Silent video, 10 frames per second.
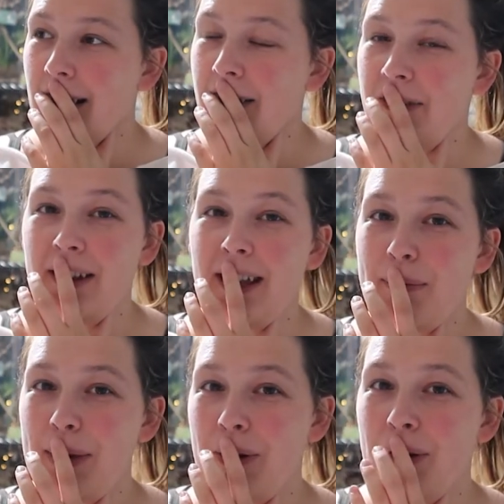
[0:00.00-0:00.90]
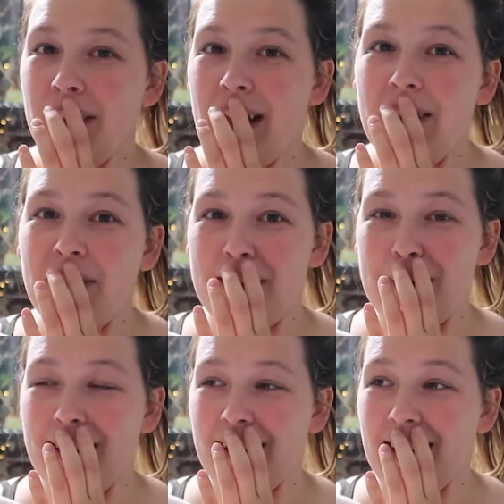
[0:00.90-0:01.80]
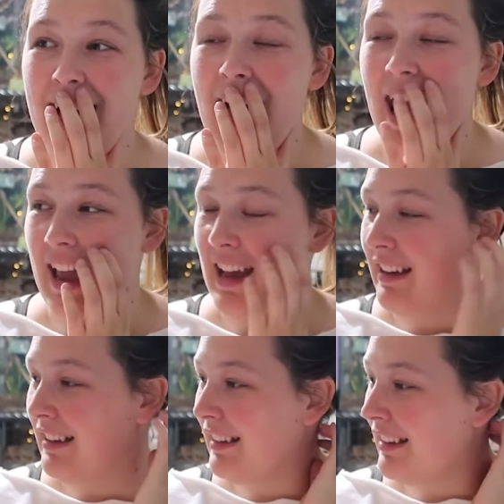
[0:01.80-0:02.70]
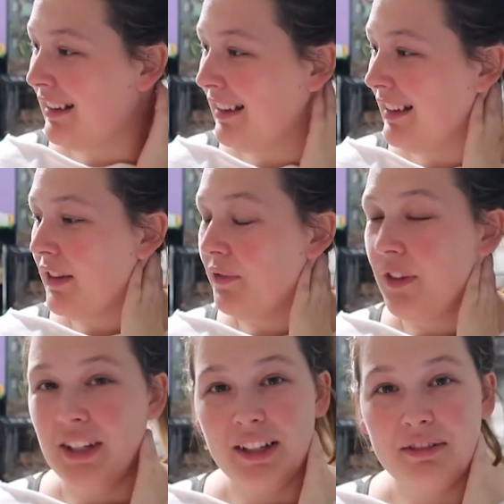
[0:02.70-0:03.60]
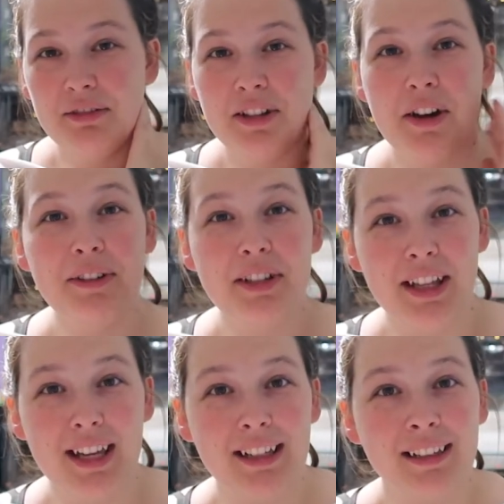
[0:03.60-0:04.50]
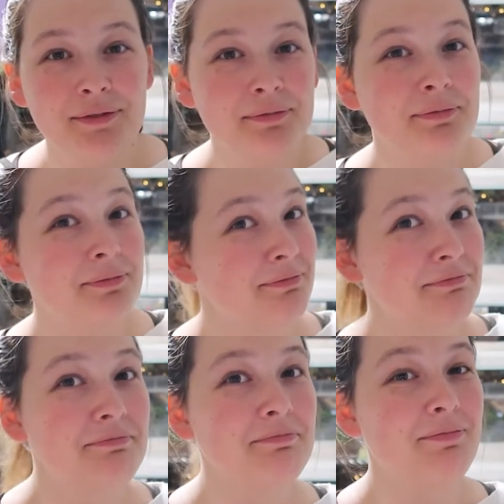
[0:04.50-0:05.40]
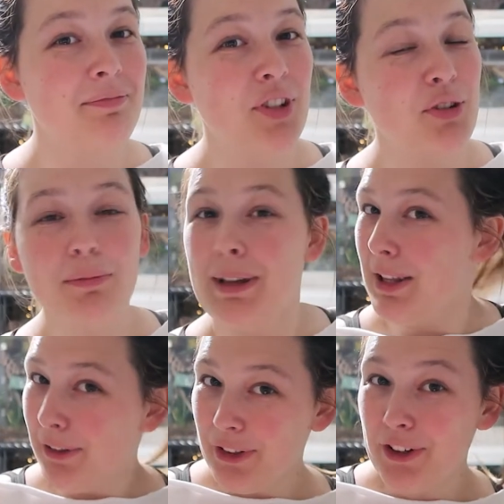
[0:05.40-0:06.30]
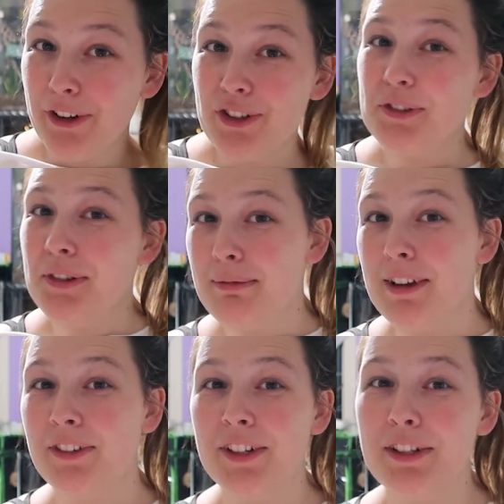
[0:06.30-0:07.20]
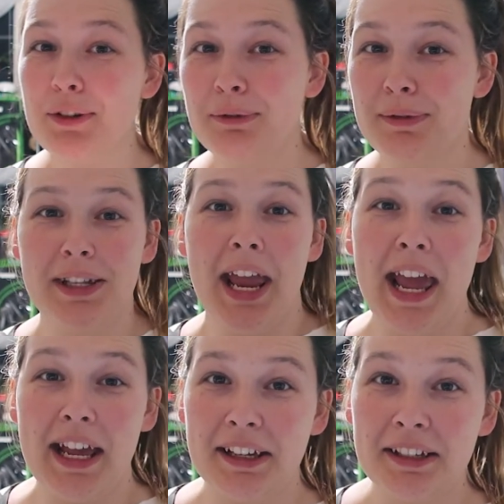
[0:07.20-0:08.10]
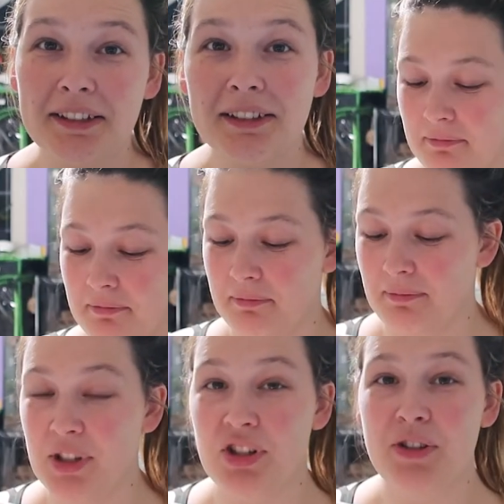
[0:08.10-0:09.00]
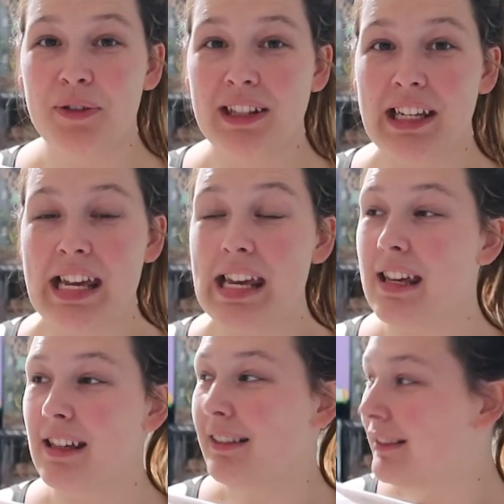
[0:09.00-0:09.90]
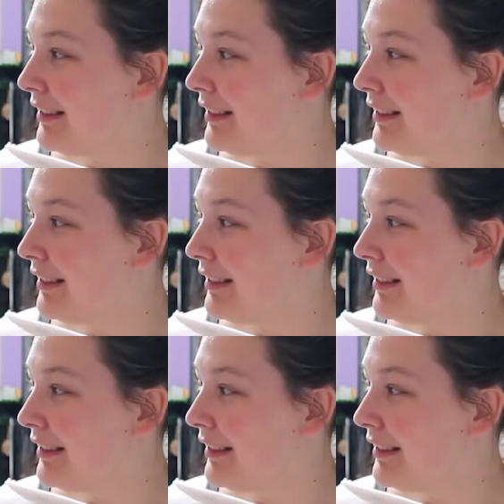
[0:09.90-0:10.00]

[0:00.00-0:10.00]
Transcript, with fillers: I feel like my whole life has been a lie. Phoenix was always like, she was my little girl, she was my first snake, but she was a he.